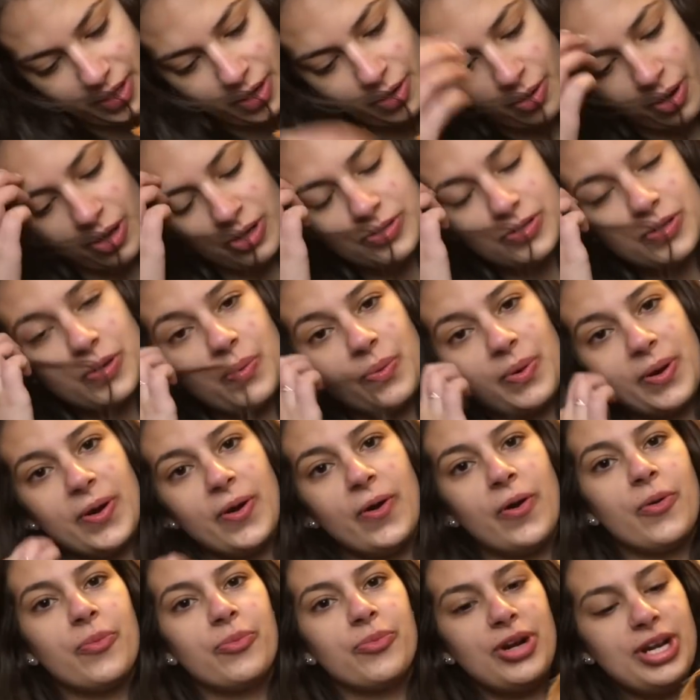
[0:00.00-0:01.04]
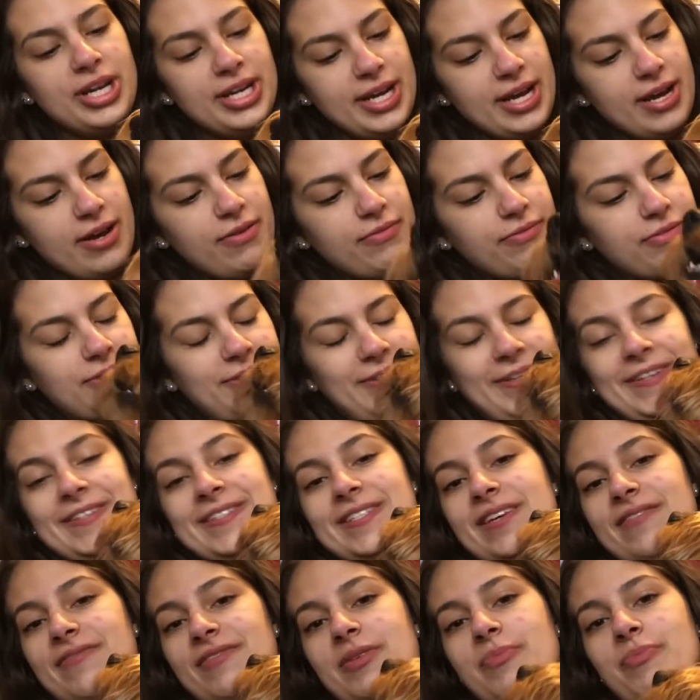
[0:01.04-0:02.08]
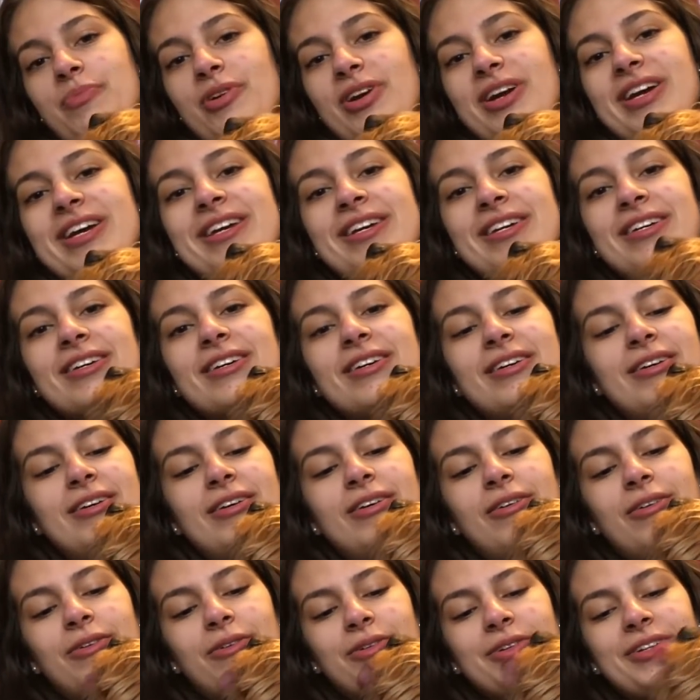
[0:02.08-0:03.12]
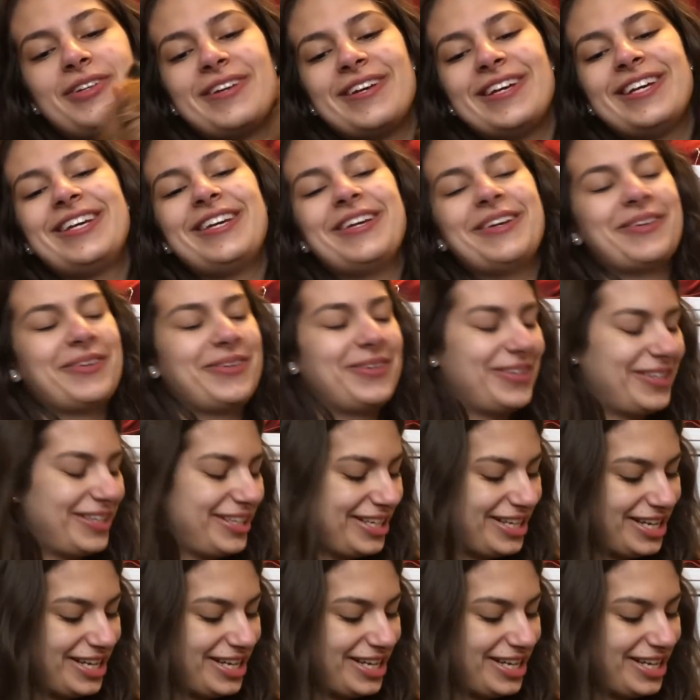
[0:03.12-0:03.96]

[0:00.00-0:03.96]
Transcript: Oh, also we're home right now for Thanksgiving break. Oh, thank you.